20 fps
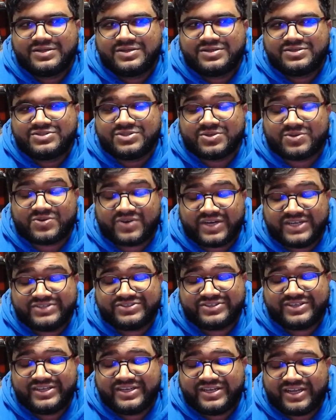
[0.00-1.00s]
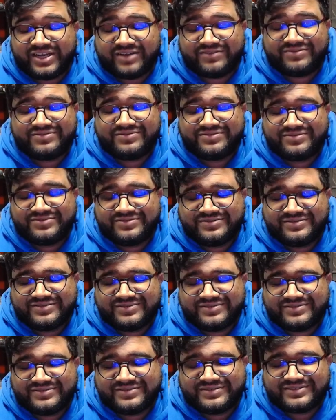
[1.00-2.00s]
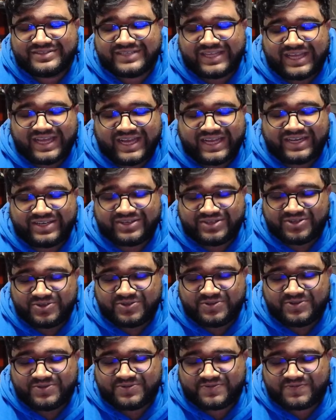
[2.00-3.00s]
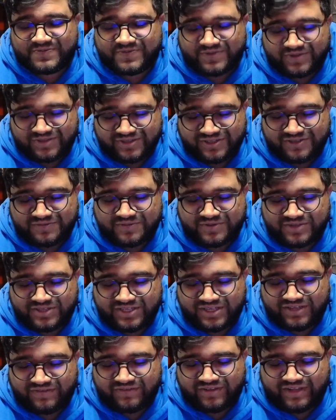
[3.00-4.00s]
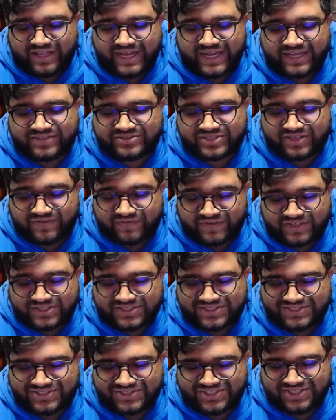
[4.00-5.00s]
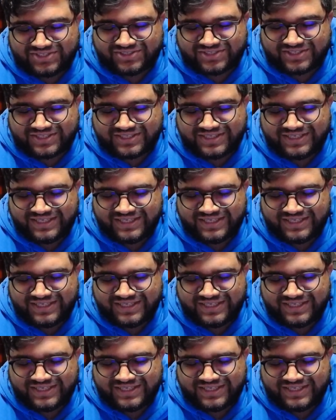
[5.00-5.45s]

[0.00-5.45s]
So crazily enough, I do fully believe the Lions can finish this season